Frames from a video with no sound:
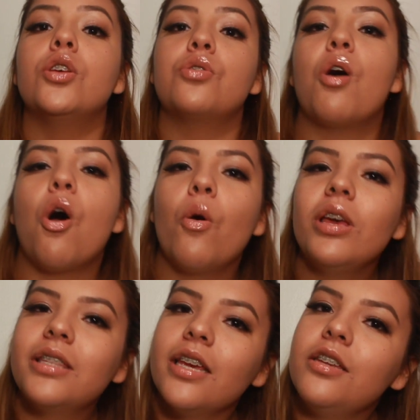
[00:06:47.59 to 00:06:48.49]
So
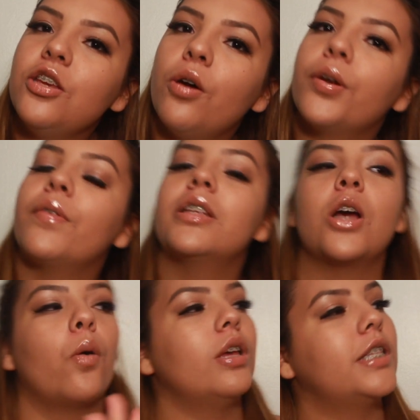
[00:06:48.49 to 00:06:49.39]
always take
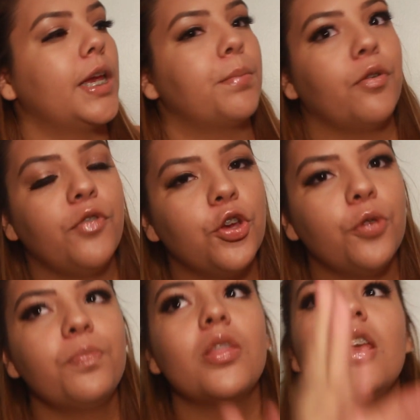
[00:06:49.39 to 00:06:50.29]
deodorant, always take
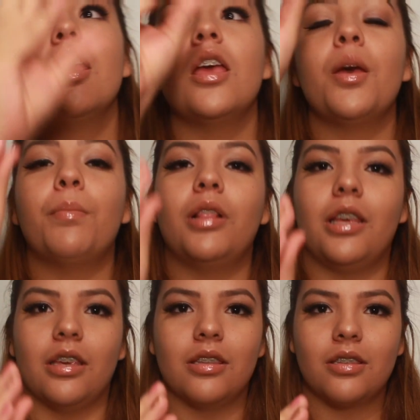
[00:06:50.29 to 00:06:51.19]
perfume,
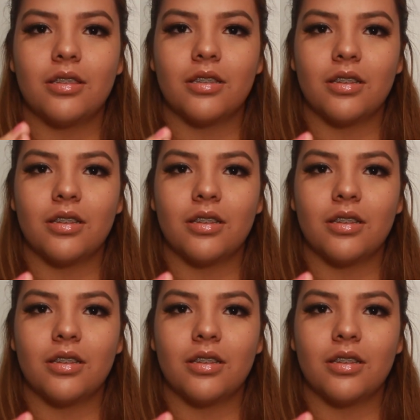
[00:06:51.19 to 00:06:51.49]
please.